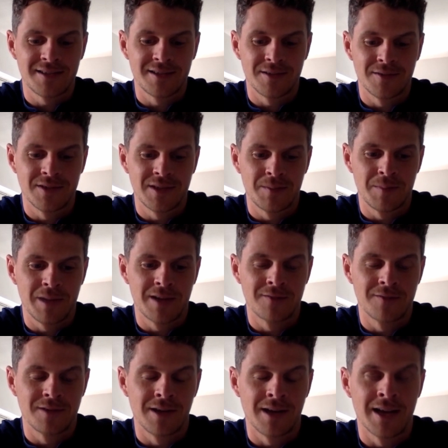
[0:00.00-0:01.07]
and obviously played
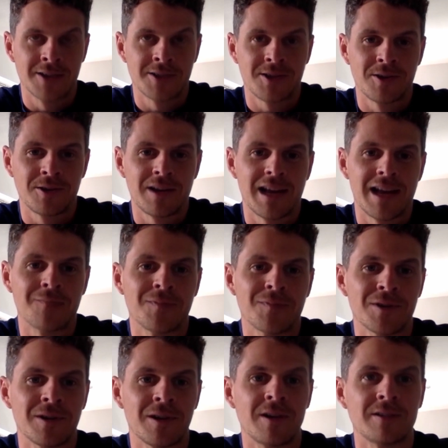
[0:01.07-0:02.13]
for the Glasgow Clan
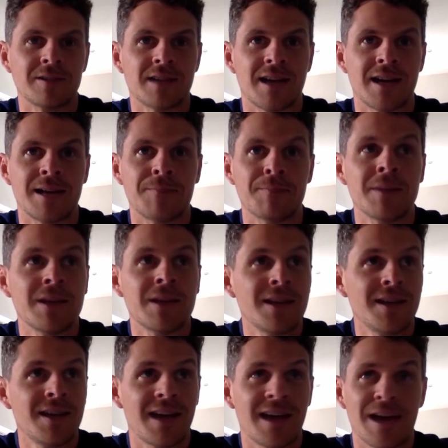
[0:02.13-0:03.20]
for a long time.
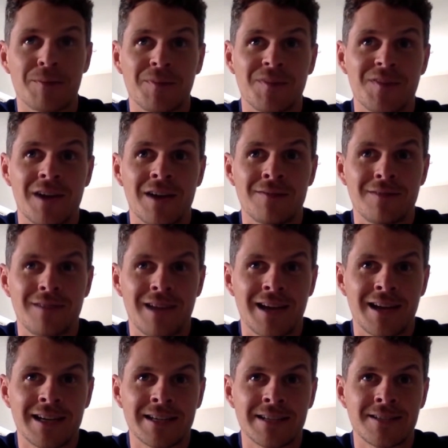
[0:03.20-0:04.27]
Five
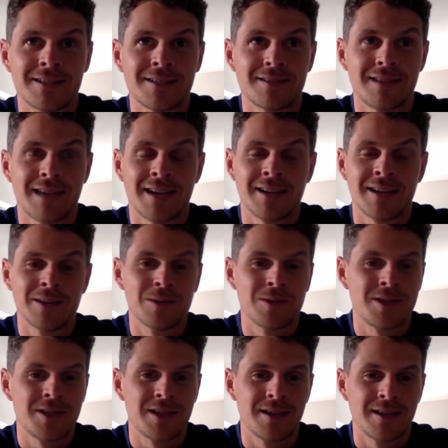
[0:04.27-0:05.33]
Flyers, had a little
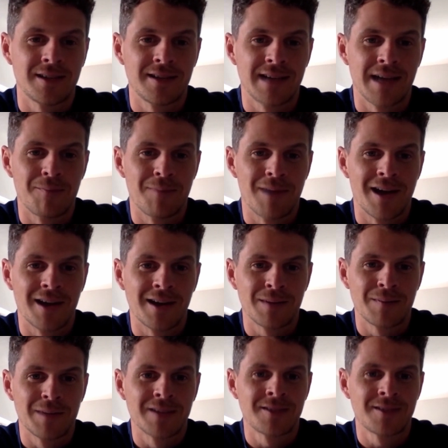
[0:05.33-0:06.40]
stint in Denmark,
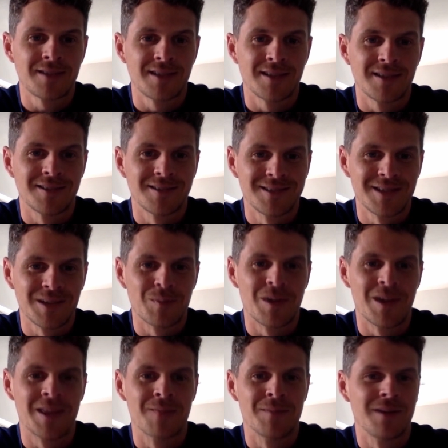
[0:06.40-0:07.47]
mixed in
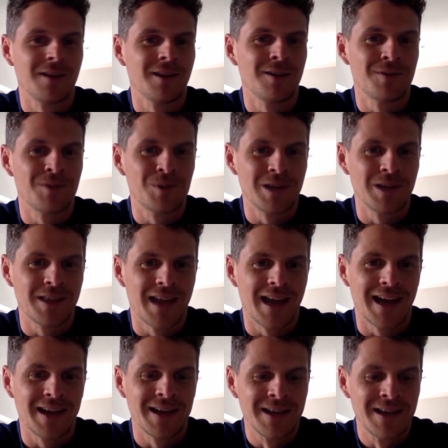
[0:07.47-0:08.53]
somewhere the middle of all of that.